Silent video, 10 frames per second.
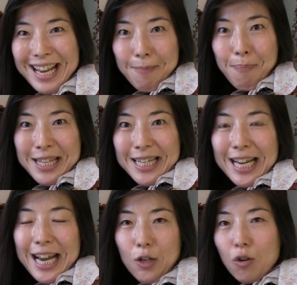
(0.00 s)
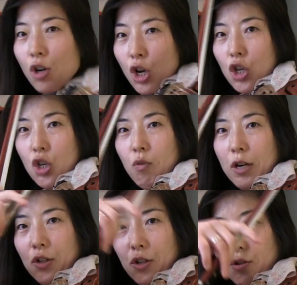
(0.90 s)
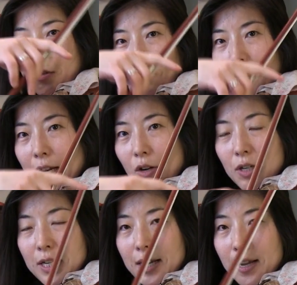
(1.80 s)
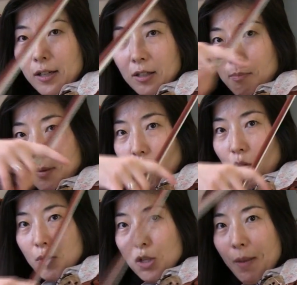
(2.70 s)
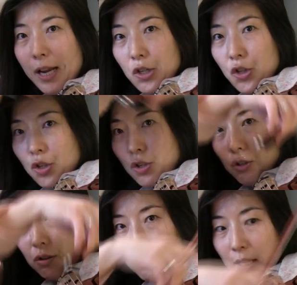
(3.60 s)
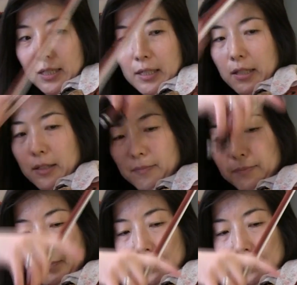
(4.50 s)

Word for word: and pizzicato, you want to do not only diagonal, but almost make a circle, like this.